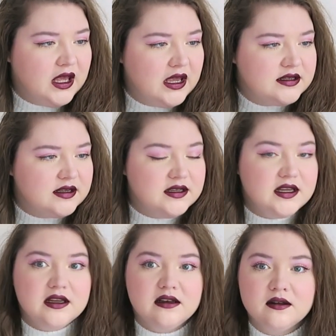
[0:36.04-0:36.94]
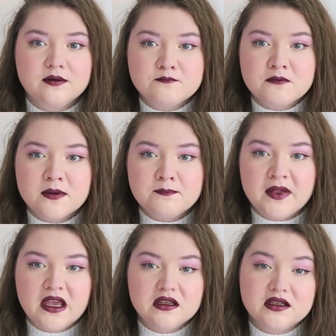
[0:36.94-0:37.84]
Yes, I did.
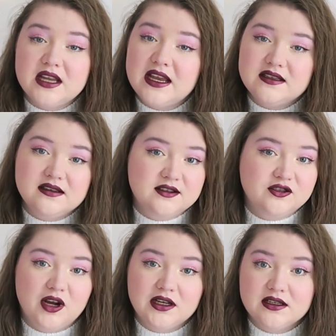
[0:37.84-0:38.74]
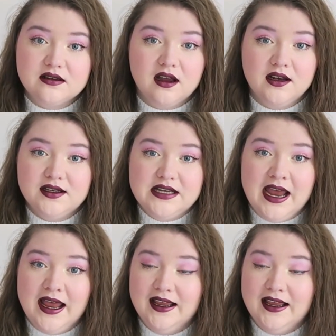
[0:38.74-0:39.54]
Today is a distracted kind of